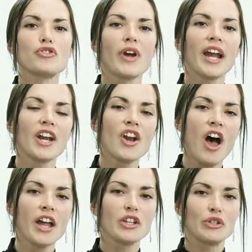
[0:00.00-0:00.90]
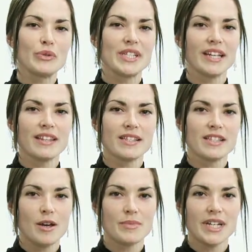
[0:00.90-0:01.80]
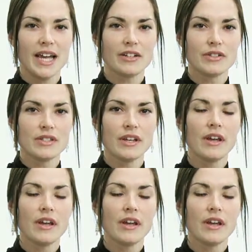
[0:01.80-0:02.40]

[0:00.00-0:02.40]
try not using the subtitles